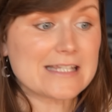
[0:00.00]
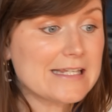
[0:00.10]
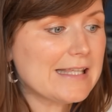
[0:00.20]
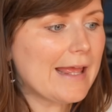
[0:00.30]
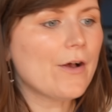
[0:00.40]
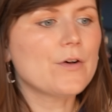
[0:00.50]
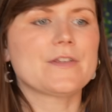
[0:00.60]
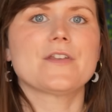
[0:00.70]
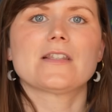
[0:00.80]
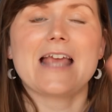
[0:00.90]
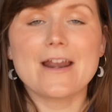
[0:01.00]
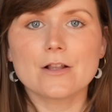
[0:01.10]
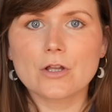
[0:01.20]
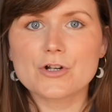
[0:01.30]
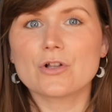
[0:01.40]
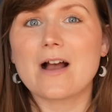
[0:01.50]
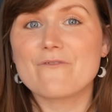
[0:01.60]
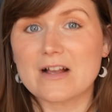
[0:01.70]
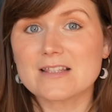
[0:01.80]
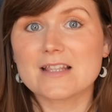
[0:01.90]
detail and then the technological
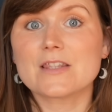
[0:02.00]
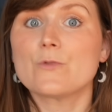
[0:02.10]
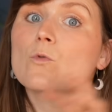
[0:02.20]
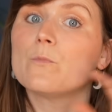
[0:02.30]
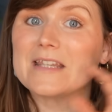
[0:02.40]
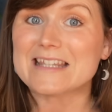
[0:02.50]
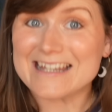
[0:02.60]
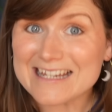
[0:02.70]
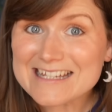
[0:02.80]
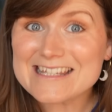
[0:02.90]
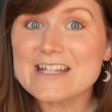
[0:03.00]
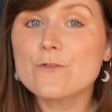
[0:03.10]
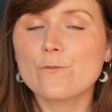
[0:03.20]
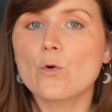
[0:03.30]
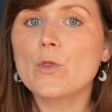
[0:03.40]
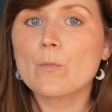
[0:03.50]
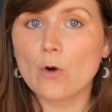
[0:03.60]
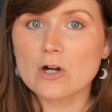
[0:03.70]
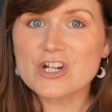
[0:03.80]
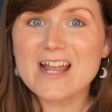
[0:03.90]
advances that will be needed for the
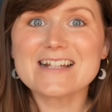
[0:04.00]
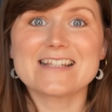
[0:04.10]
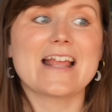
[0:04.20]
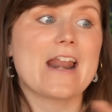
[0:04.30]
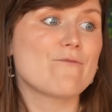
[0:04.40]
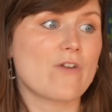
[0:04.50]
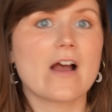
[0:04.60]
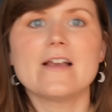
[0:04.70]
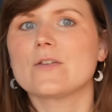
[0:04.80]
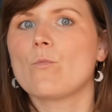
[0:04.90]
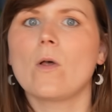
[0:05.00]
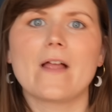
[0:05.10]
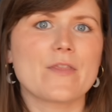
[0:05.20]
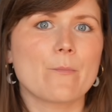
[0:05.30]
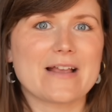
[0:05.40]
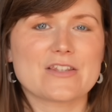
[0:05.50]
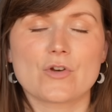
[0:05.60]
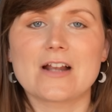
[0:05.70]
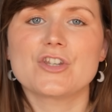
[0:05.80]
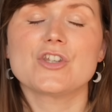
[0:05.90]
project, and then advise on what like the best
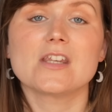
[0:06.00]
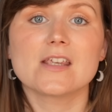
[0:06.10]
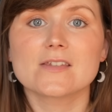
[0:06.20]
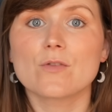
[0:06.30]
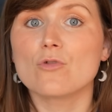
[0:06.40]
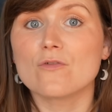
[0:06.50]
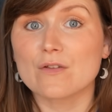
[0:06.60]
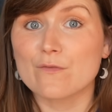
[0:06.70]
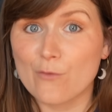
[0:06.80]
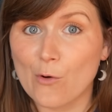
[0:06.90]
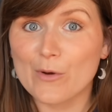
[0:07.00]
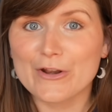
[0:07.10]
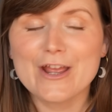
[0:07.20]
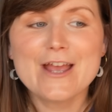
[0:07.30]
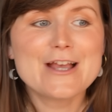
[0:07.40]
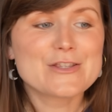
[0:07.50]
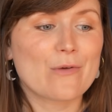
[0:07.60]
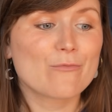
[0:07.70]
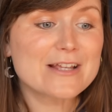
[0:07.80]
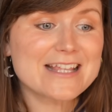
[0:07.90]
strategy is moving forward. So
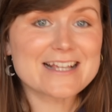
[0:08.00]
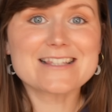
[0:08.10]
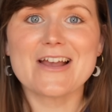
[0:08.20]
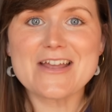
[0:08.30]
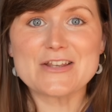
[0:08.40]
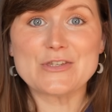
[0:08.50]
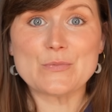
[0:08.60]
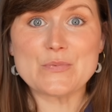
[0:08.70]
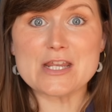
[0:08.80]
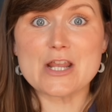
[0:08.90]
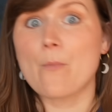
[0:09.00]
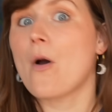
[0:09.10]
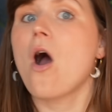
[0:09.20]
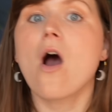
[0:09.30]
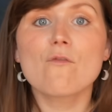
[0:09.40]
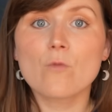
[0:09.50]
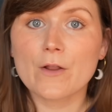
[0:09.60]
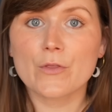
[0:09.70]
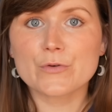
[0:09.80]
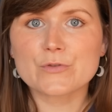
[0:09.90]
I'm really excited to be a part of one
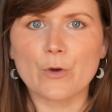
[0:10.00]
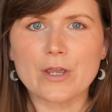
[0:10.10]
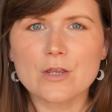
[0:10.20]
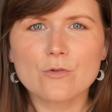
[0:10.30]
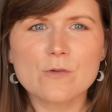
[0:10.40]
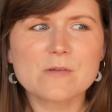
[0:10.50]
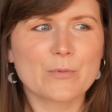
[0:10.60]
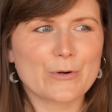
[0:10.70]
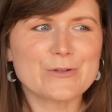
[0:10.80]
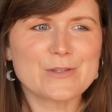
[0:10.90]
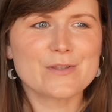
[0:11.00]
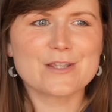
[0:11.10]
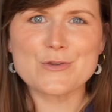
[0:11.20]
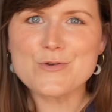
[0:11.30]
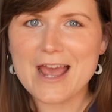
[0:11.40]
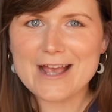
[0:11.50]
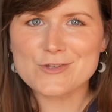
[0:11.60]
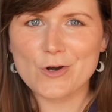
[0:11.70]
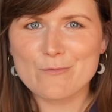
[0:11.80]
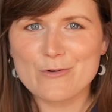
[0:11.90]
of those working groups, but also as a U K
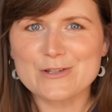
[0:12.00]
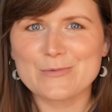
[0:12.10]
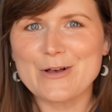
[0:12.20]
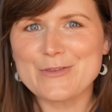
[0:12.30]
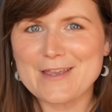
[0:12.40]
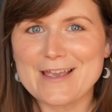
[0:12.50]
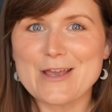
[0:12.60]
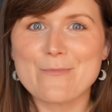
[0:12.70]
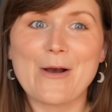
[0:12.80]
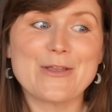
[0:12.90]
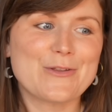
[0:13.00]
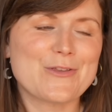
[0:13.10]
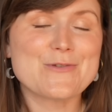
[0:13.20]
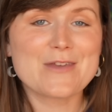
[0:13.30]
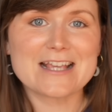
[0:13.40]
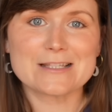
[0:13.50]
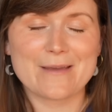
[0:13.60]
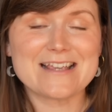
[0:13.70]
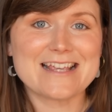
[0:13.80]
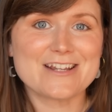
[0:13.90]
astronomer as well, thinking about, you know, the U K
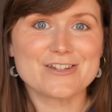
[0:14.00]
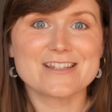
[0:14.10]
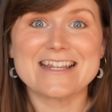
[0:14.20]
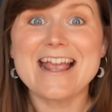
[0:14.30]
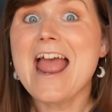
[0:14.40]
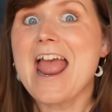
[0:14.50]
Space Agency